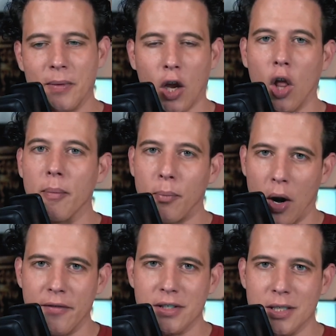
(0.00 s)
They call them
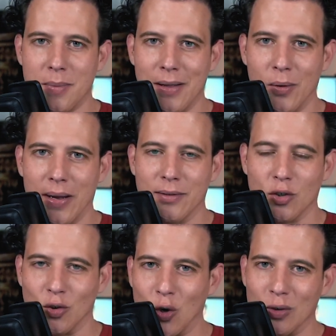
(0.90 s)
provinces, by the way.
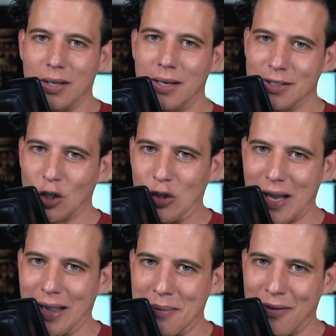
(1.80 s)
So don't
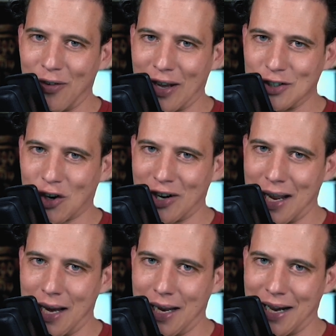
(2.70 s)
yell at me if you guys are
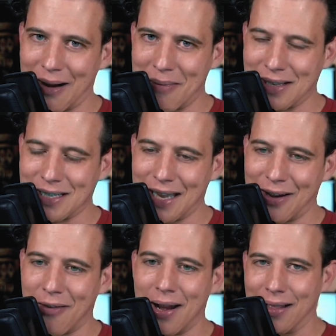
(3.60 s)
Canadian and I'm not saying
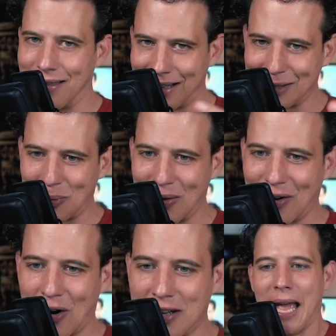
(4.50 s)
it right. I think I got the point
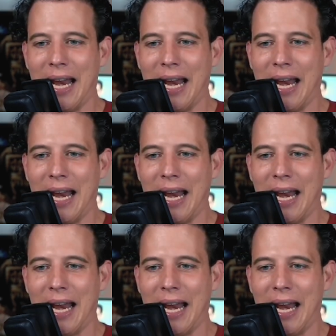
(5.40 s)
across.